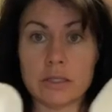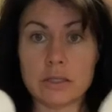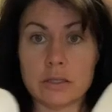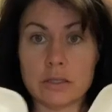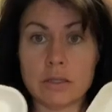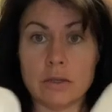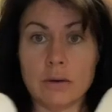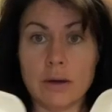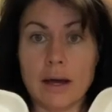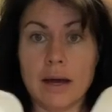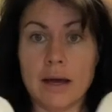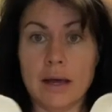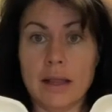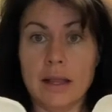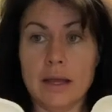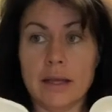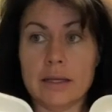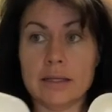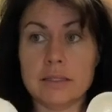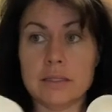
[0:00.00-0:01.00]
So I
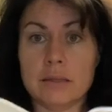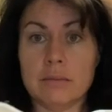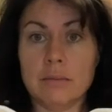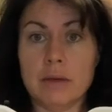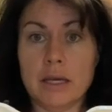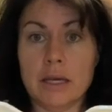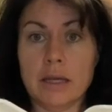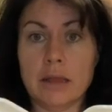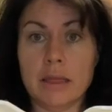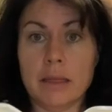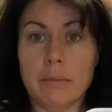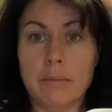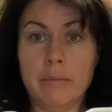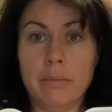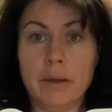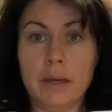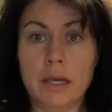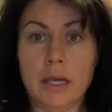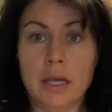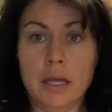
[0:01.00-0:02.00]
like to make the
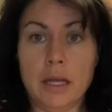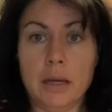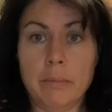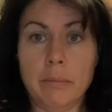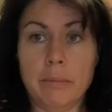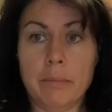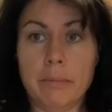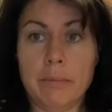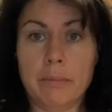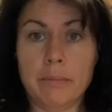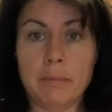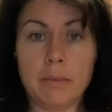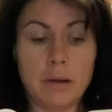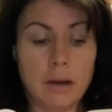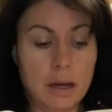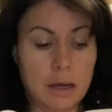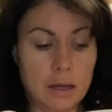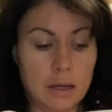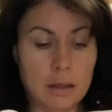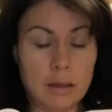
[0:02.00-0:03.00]
peanut
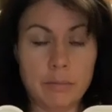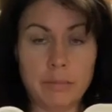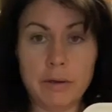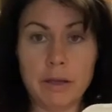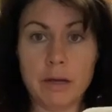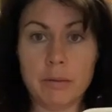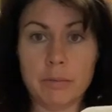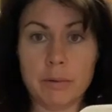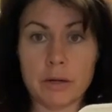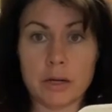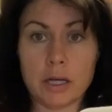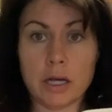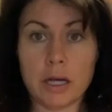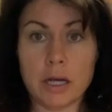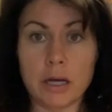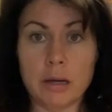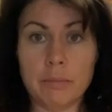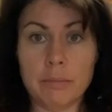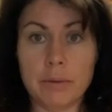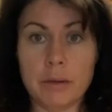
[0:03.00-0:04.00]
butter
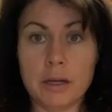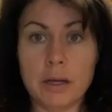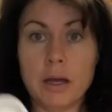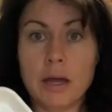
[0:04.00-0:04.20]
cup